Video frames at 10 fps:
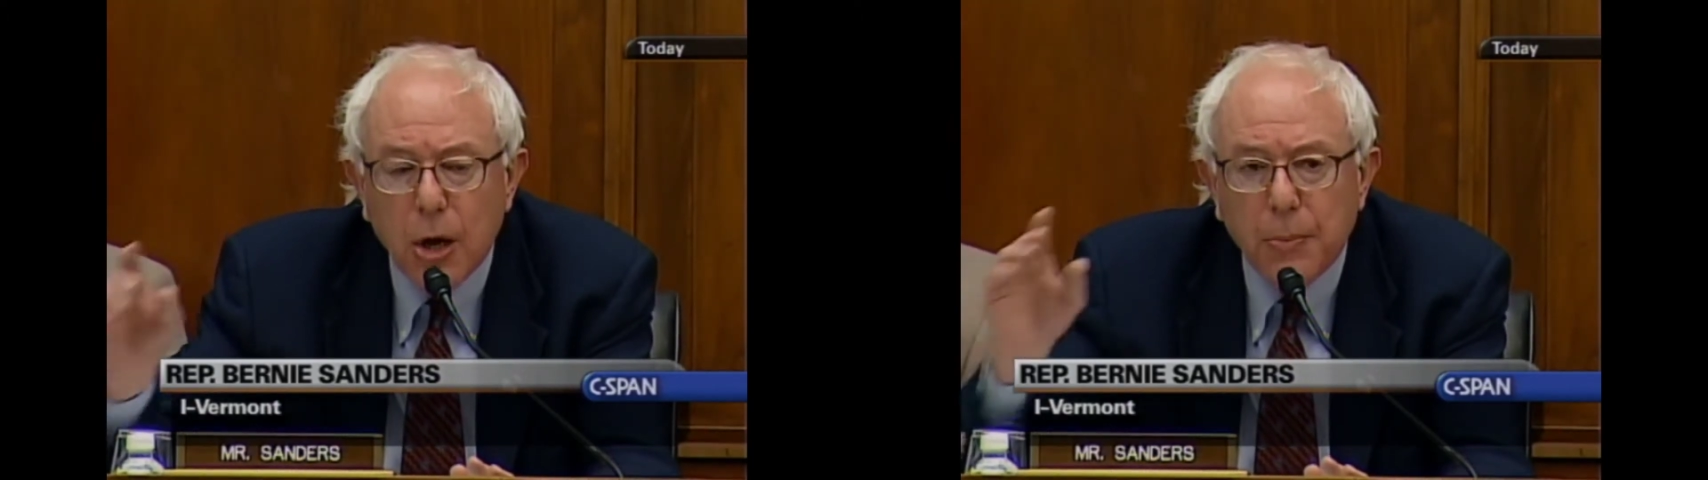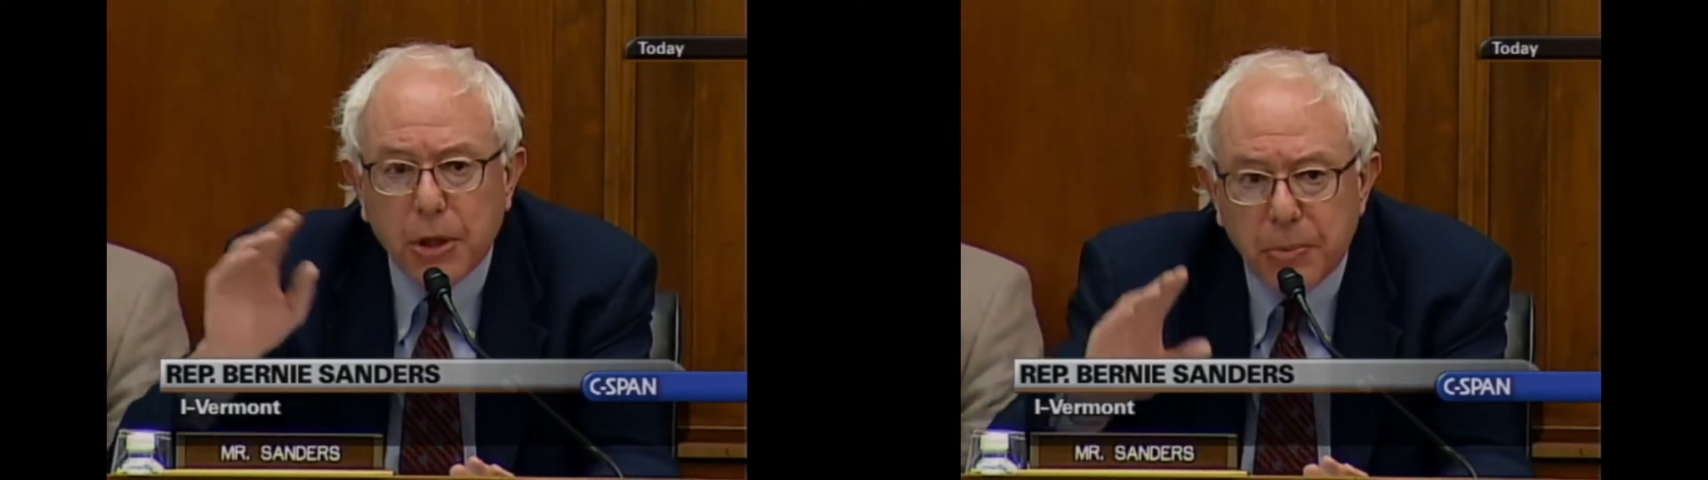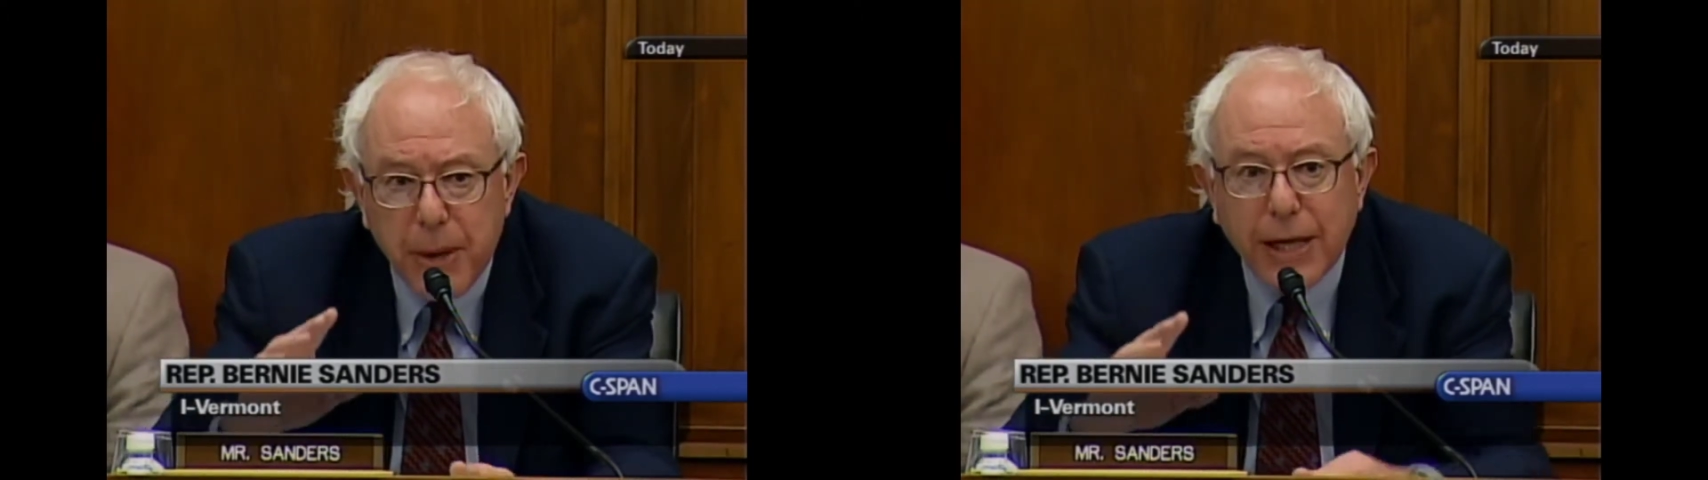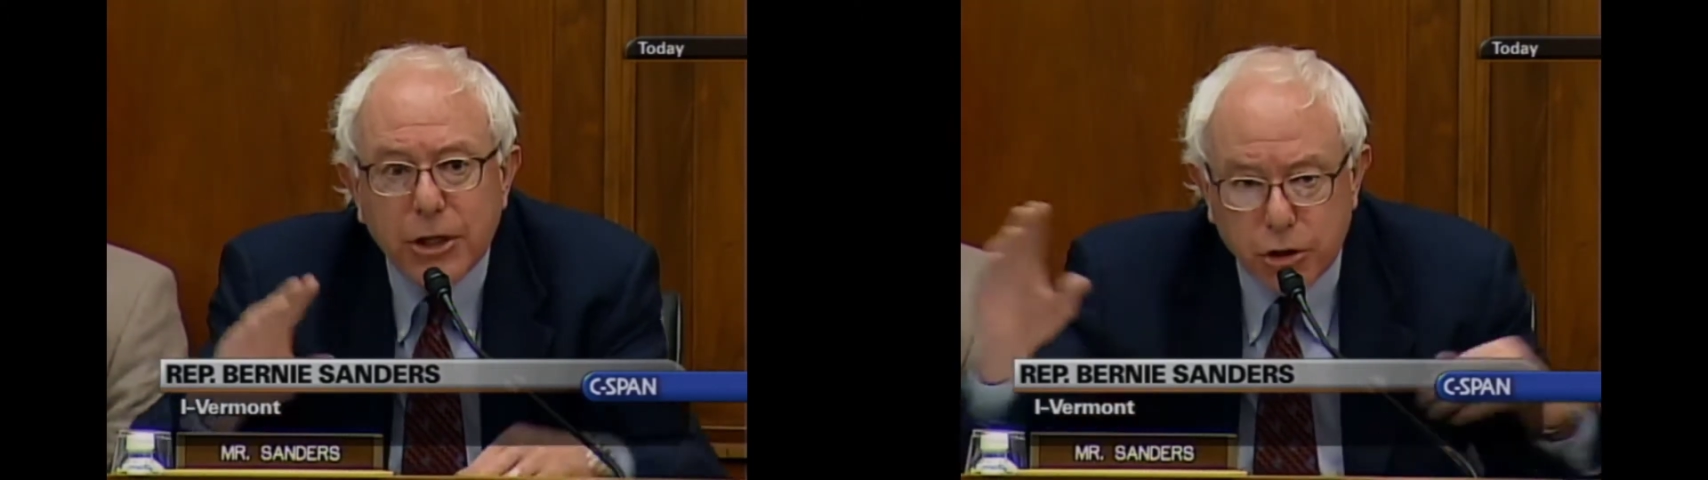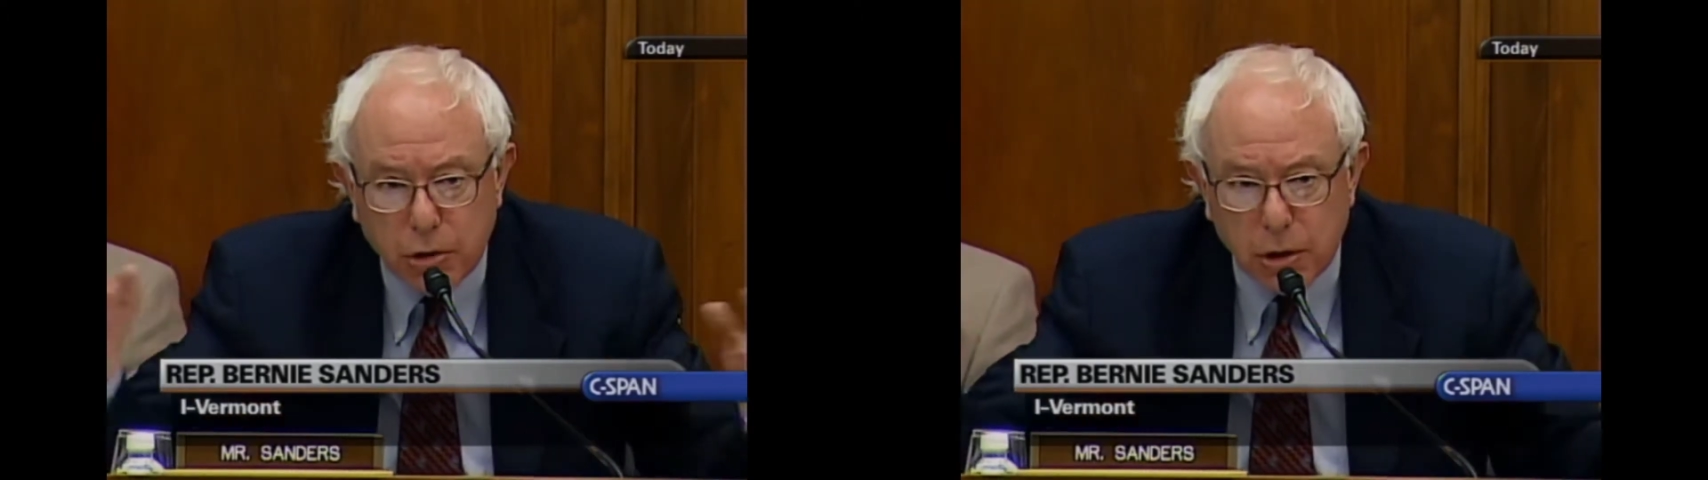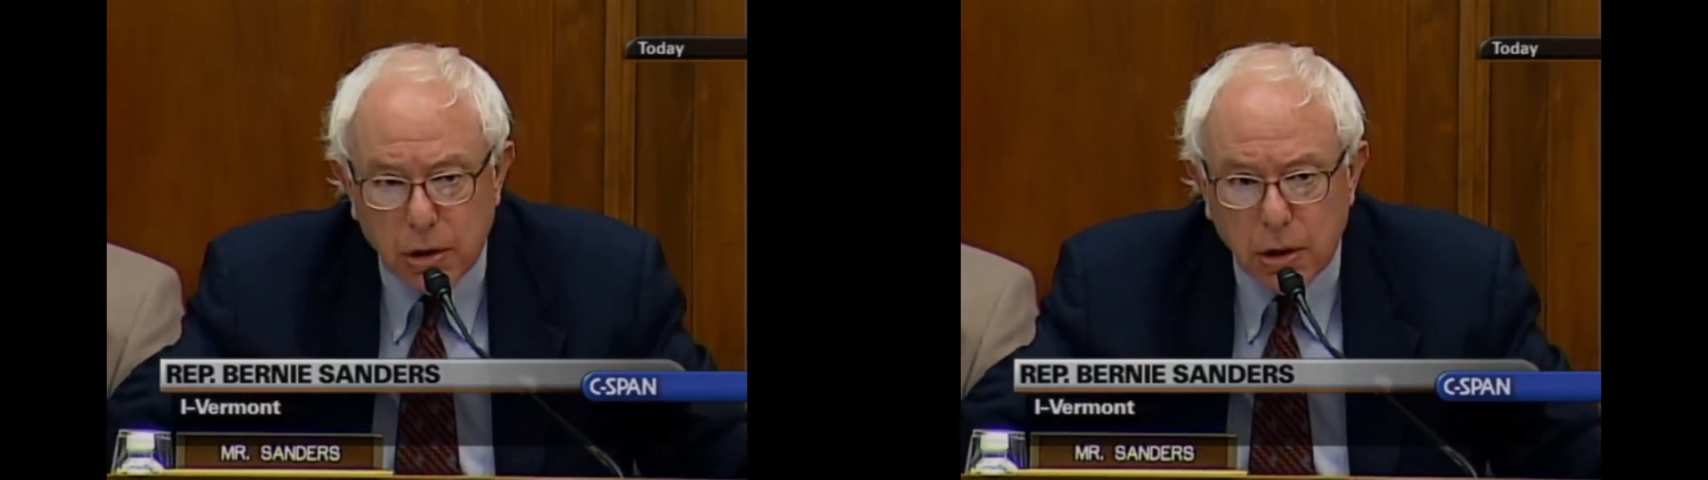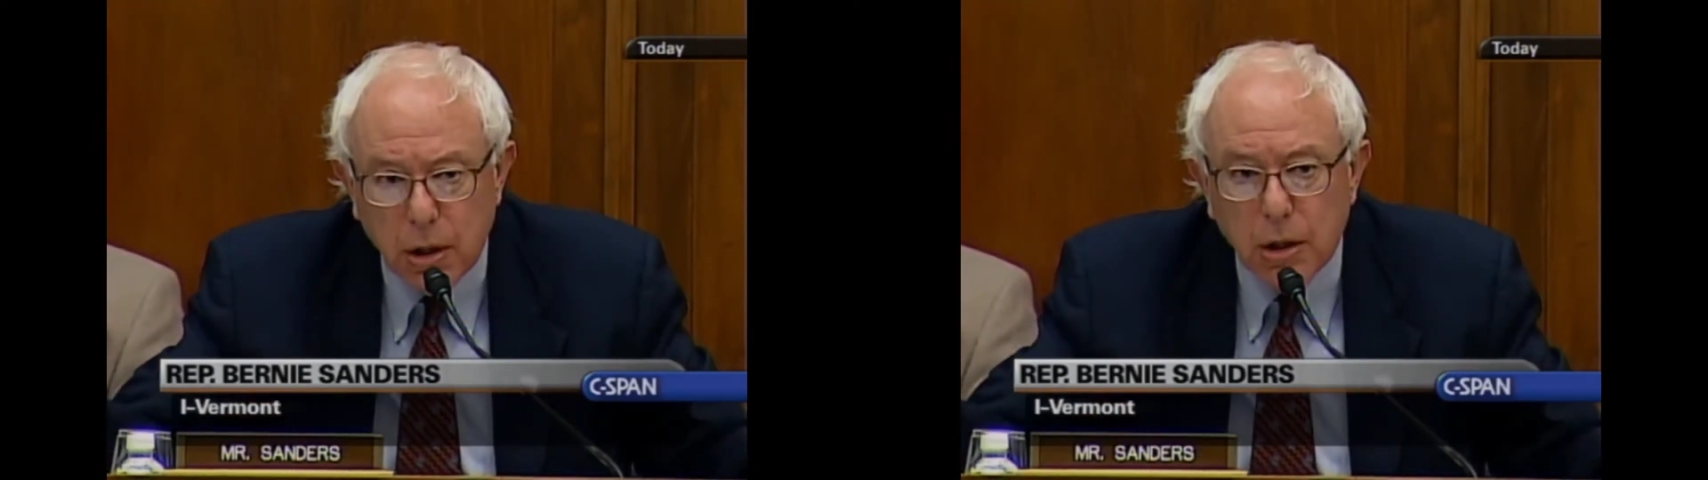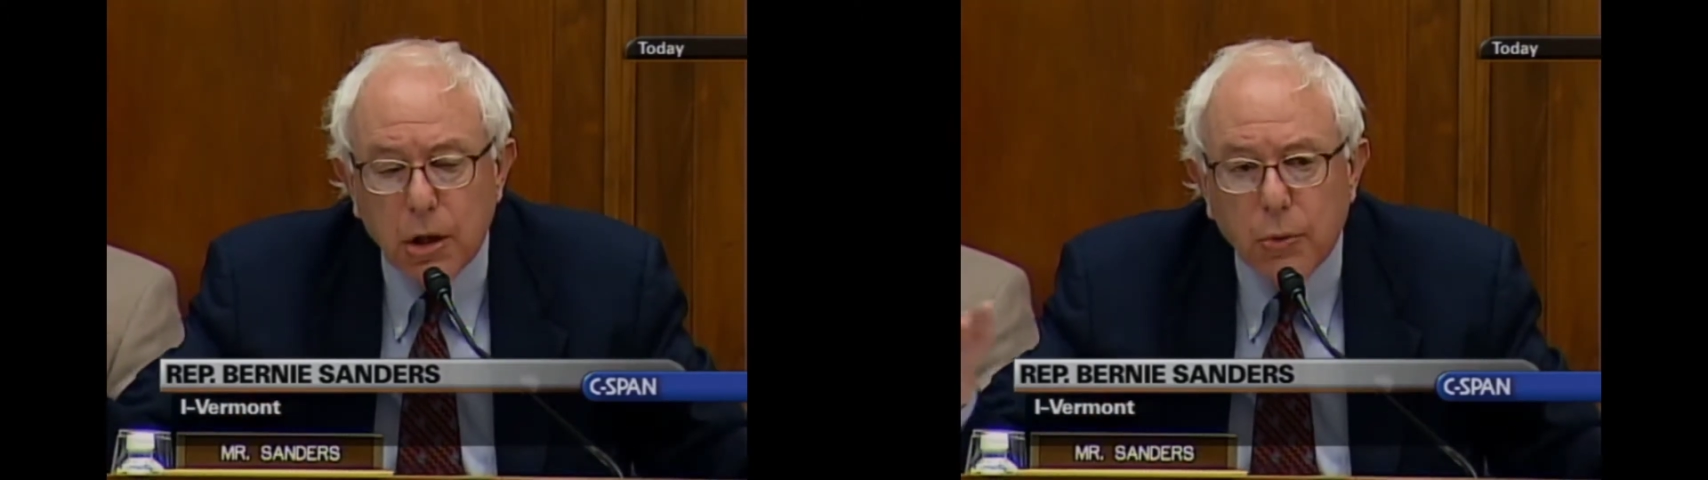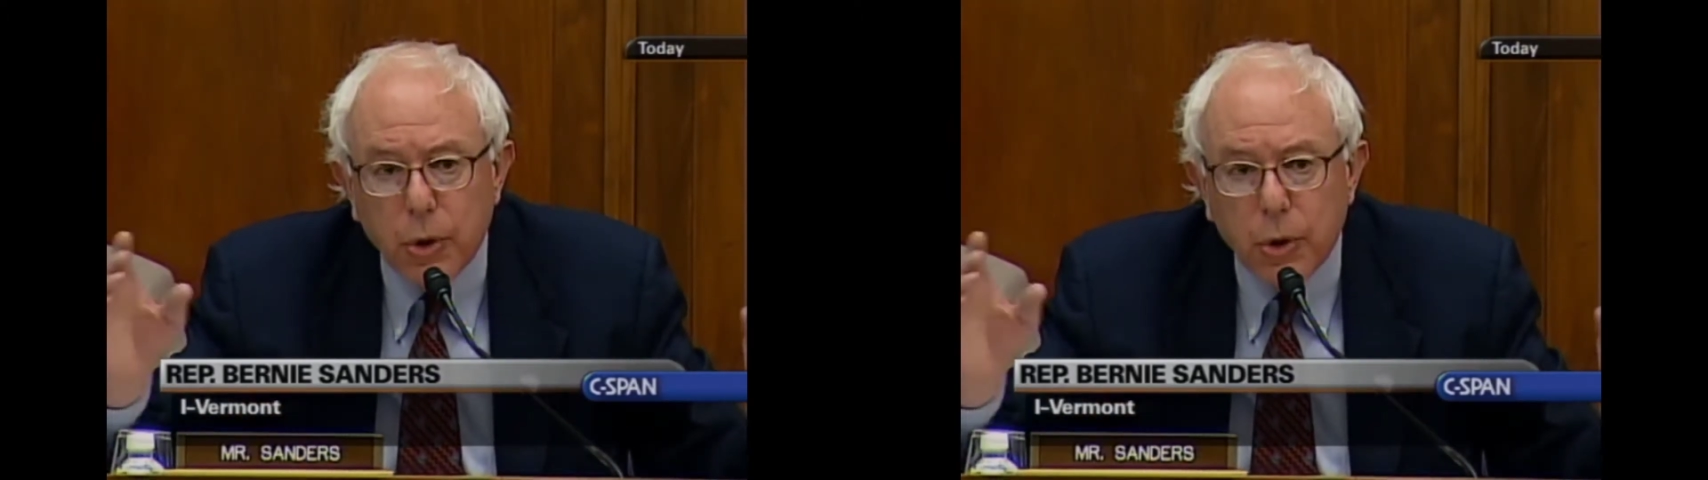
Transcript: but to make certain that